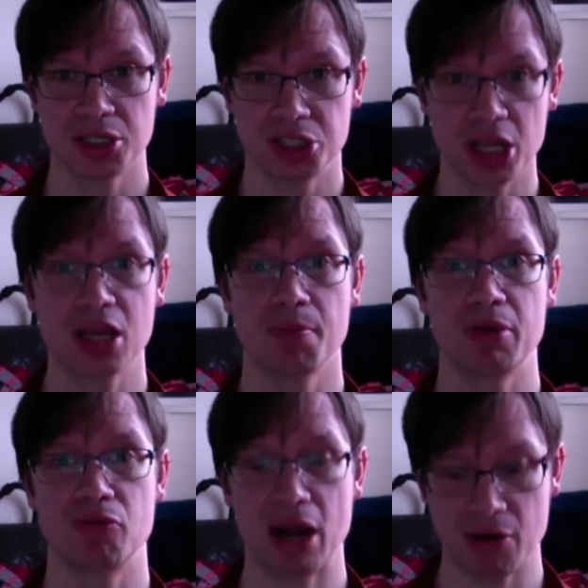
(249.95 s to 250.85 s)
Chi can be
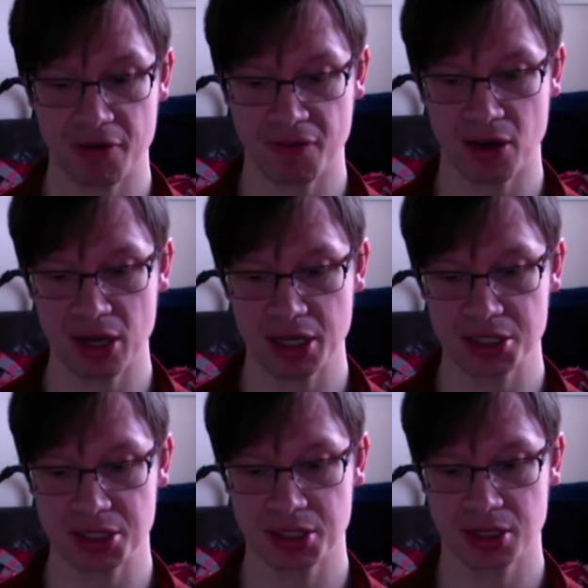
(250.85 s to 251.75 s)
rarefied,
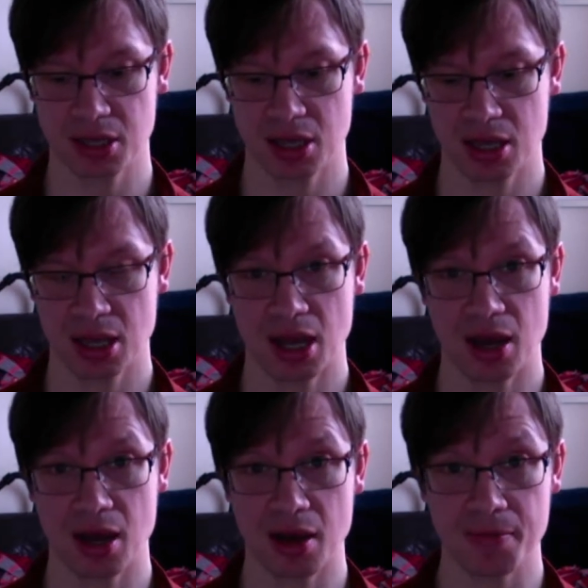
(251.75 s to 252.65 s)

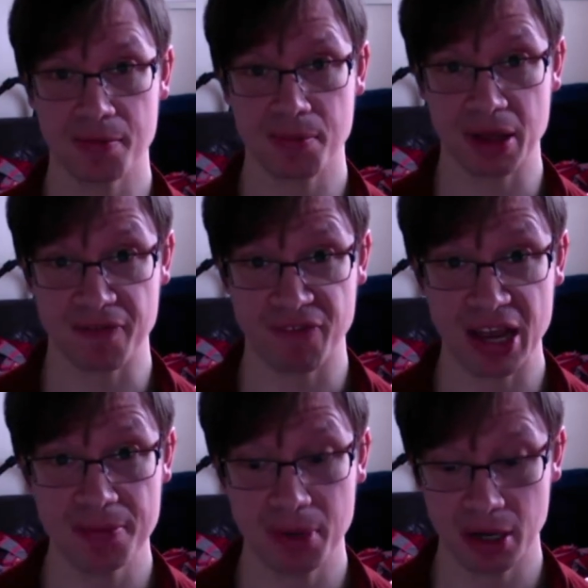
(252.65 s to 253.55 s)
be a
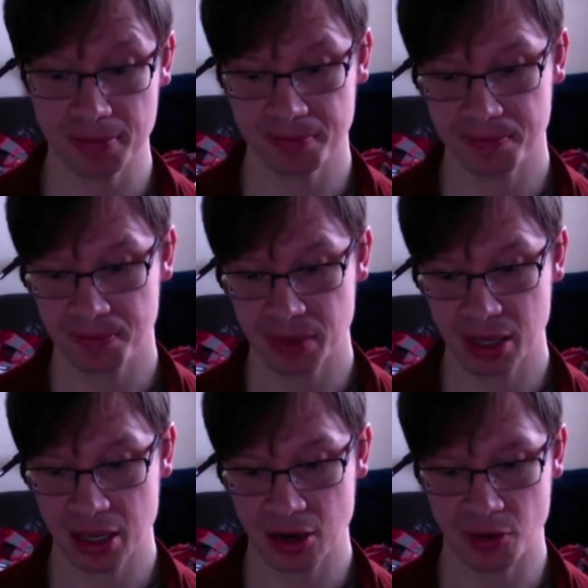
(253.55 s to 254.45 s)
vapour,
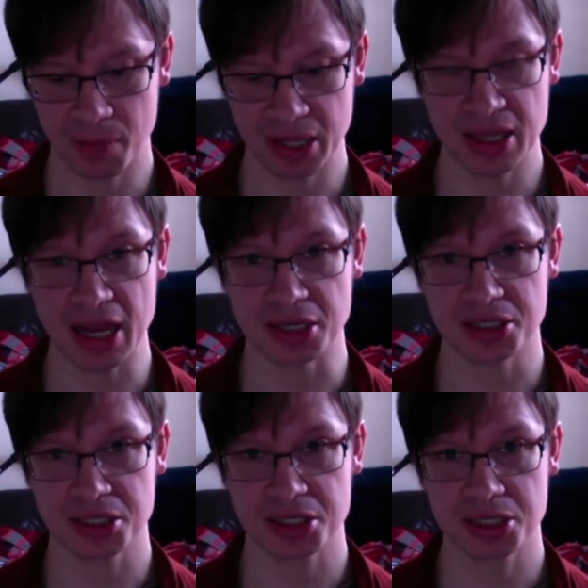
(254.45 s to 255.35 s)
or be
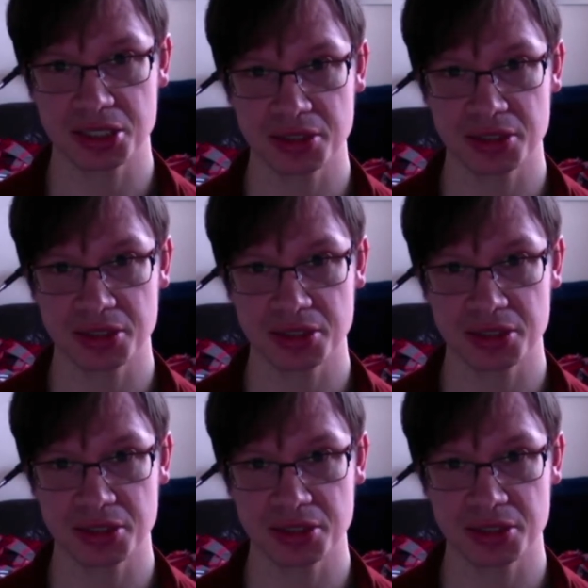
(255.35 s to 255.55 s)
dense.